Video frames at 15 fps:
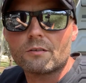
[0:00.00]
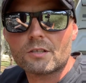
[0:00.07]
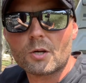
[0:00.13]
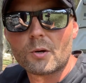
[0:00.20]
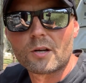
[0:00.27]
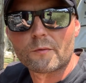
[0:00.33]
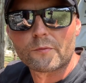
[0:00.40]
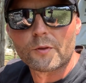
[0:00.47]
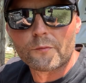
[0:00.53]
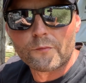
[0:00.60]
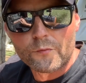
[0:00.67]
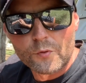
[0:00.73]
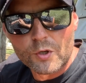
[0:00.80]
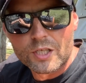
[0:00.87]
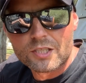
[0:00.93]
going off the
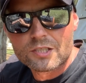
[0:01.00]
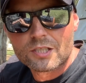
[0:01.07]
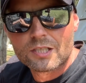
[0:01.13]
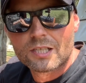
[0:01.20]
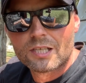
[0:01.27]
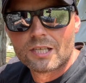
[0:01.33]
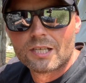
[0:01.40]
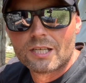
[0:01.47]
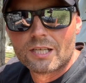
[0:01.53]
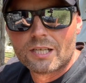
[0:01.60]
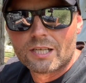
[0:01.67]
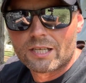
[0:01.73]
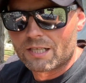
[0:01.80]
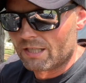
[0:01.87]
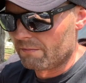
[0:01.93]
fridge.
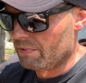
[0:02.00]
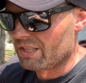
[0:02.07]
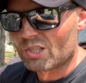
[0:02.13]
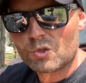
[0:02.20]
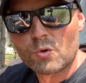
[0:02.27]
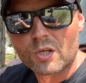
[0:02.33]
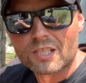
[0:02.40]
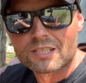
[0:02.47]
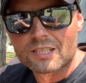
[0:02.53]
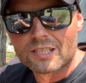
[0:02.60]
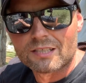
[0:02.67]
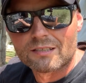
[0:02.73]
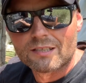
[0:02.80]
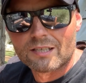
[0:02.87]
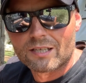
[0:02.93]
It tricks it
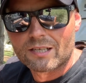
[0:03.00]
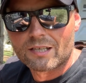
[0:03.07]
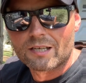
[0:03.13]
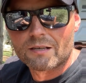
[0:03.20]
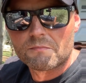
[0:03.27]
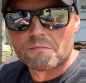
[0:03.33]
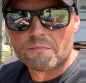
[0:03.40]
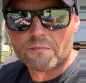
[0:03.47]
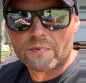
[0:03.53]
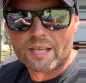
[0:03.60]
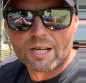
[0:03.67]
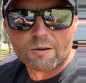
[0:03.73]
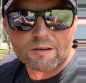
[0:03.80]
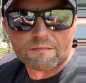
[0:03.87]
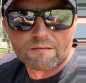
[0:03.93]

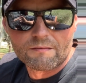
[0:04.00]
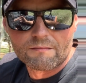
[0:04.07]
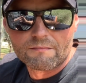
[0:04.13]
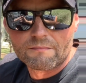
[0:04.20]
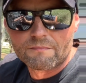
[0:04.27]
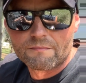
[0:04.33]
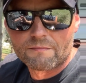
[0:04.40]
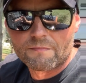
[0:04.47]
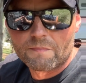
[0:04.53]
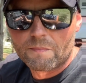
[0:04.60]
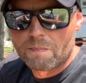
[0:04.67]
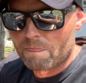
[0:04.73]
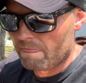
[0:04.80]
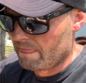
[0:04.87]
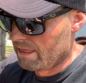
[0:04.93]
now,
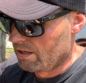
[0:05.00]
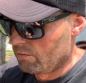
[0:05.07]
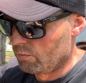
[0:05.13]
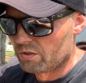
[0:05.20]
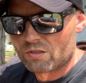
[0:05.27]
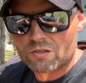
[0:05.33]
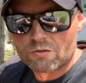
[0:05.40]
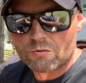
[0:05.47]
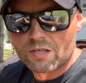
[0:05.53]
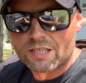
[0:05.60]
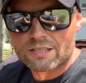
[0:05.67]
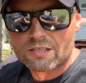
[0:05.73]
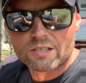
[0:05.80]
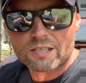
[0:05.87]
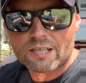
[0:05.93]
which is great.
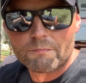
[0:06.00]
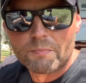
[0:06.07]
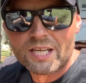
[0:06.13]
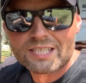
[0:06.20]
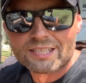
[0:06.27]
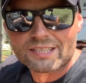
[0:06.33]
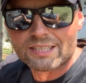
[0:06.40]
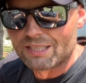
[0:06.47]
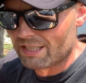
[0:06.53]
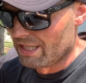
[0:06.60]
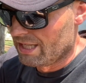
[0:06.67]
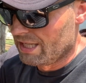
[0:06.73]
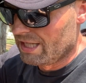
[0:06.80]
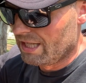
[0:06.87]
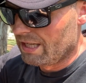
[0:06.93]
So you can basically,
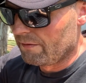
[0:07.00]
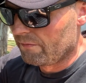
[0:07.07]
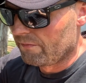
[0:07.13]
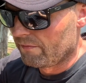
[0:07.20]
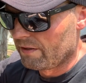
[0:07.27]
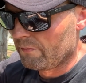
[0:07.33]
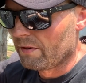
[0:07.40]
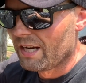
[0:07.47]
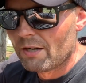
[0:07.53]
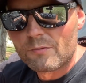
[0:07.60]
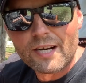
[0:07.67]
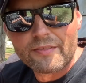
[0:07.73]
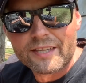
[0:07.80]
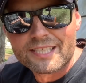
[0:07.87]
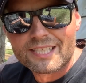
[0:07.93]
if I
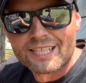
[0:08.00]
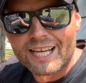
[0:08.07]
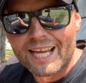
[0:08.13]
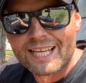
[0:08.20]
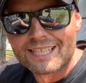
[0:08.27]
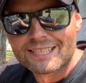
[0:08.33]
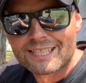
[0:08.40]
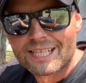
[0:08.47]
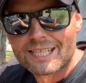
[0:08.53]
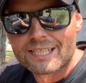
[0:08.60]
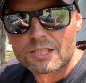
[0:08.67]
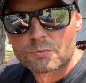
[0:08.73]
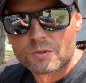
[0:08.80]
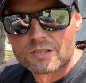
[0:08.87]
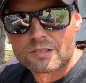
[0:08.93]
run this at 8
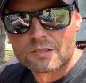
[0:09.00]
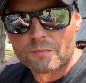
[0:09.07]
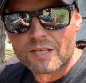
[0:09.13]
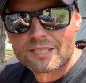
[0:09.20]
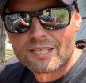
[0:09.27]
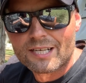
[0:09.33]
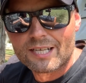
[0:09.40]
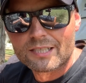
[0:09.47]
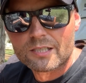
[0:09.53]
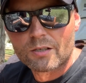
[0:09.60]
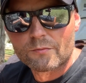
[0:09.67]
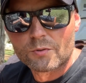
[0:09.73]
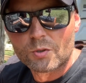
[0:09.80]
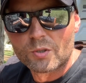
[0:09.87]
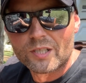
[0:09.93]
days, which is the best that I got
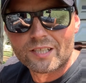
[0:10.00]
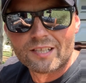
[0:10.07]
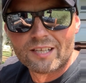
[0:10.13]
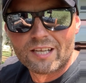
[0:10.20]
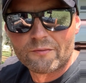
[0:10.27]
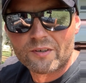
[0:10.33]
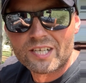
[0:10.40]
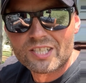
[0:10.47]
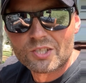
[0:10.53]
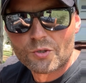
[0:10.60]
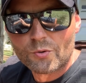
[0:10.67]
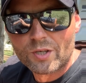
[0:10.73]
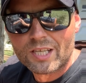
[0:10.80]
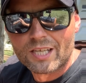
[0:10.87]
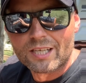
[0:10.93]
for it, if I
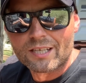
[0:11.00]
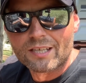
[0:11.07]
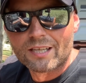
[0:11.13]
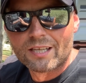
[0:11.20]
trick it,